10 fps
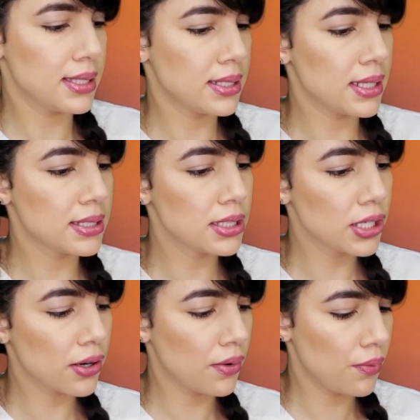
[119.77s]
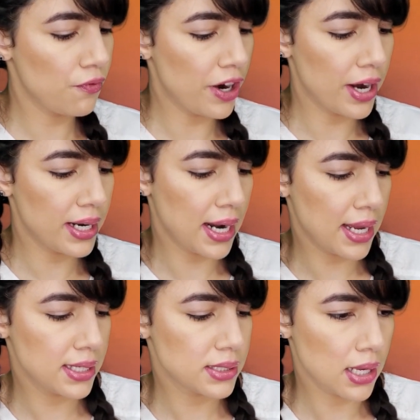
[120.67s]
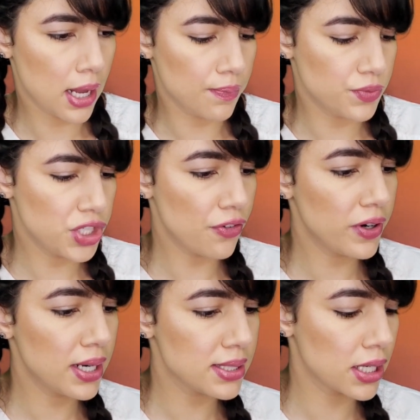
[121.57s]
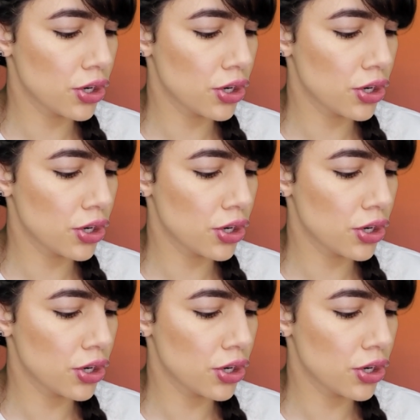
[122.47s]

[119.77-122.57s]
It does look very nice. Jeffree does a